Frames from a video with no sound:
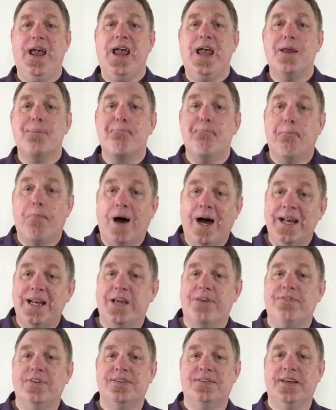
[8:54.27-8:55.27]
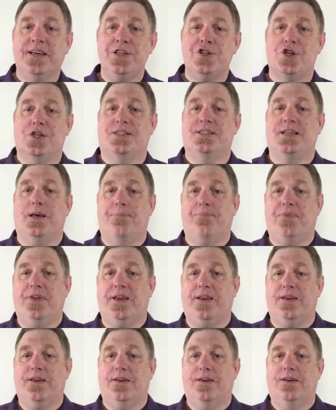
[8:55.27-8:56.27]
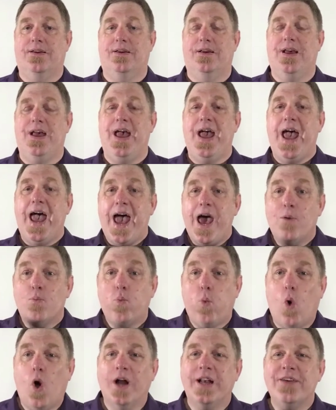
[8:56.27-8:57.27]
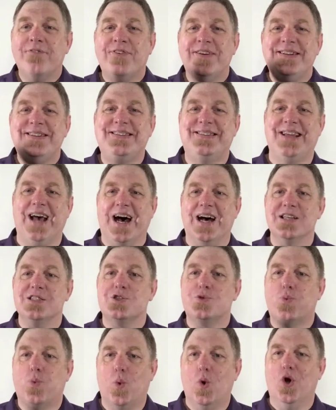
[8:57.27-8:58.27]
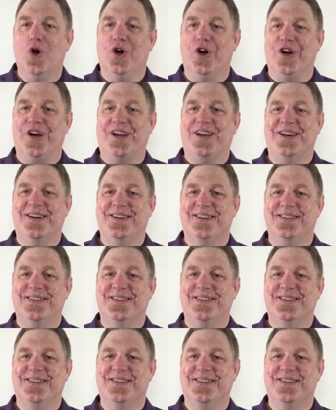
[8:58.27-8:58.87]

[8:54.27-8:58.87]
It might even teach us something. And what if it does work?